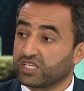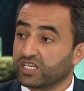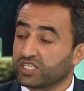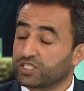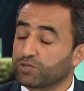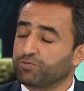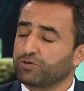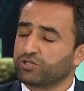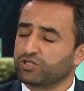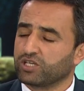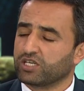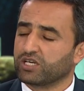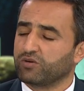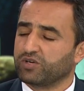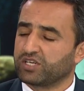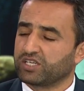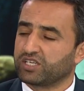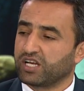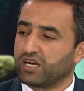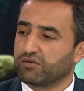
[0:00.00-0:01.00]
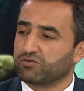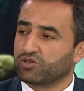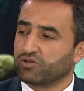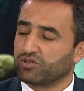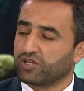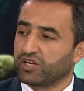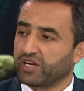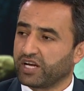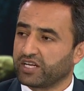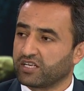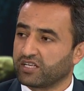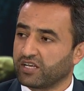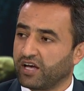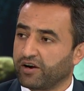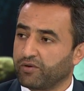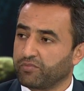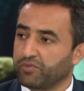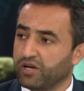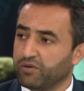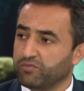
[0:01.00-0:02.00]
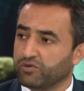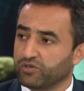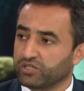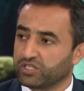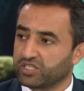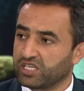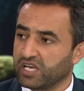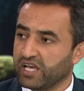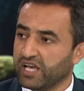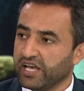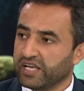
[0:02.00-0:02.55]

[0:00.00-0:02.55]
especially when it comes to the United Arab Emirates,